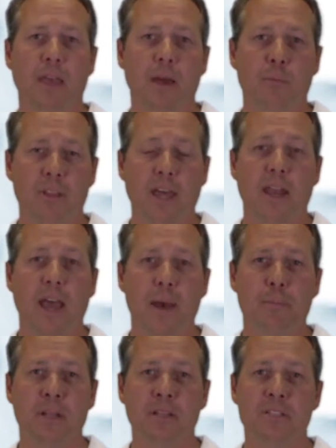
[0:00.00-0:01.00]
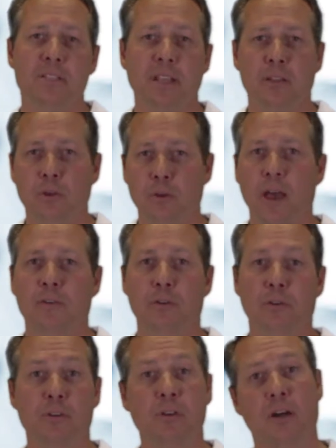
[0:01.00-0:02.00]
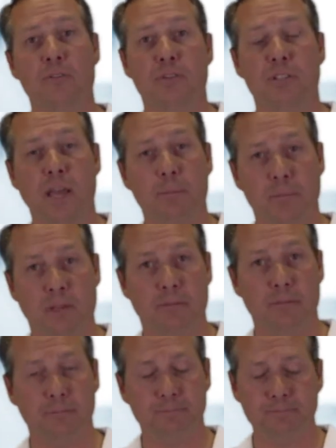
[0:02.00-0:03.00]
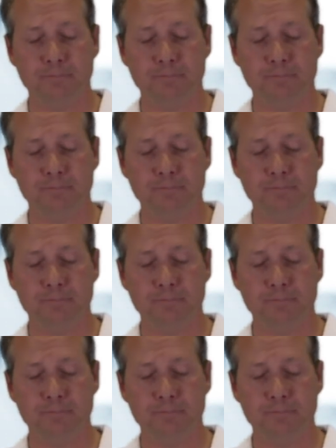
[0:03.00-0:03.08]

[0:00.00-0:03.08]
And when that happens, then you have a good contraceptive.